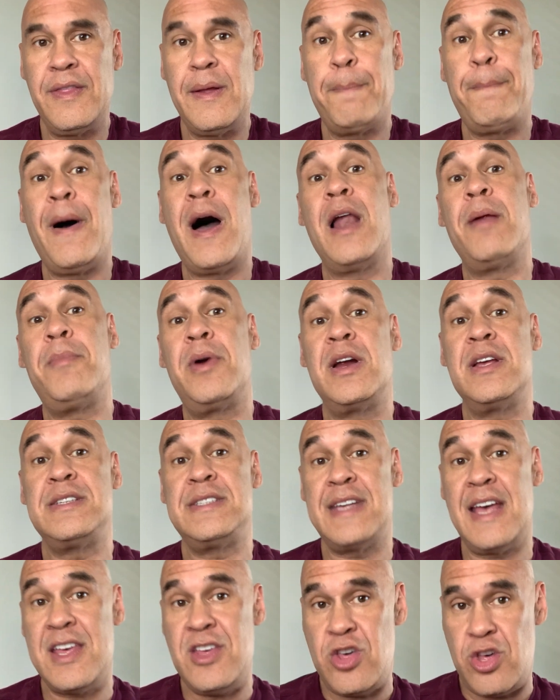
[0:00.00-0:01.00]
the
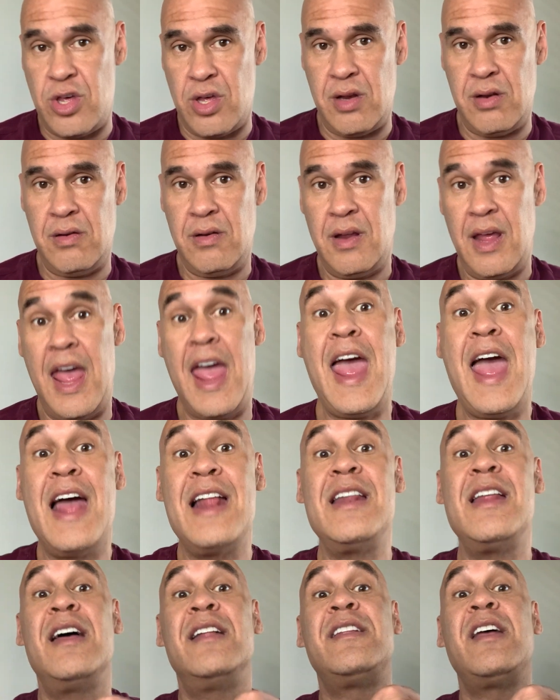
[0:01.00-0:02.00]
polymerization
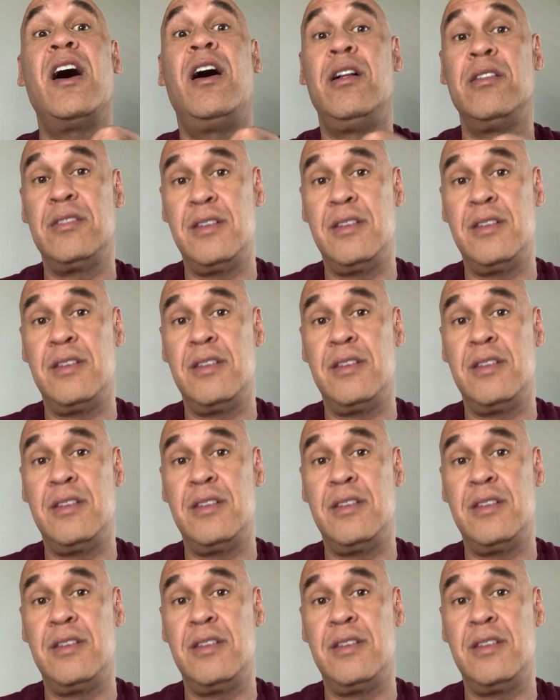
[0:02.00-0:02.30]
and the